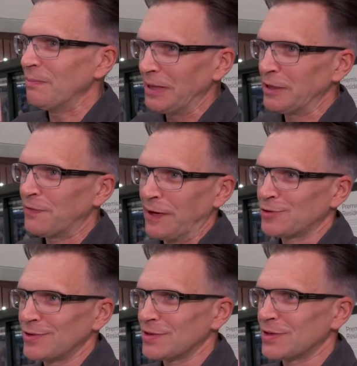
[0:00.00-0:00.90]

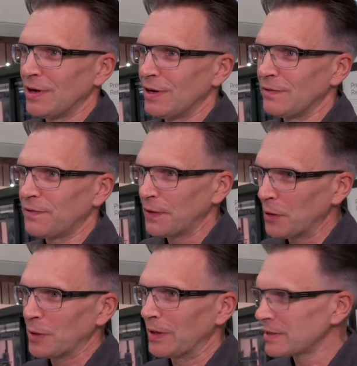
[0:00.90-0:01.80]
manufacturers of
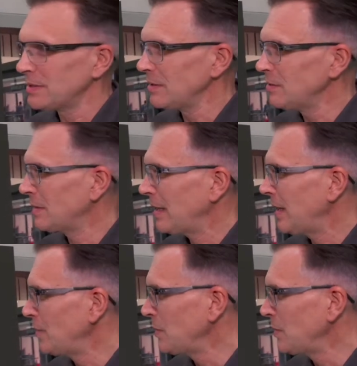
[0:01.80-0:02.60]
float glass in the UK,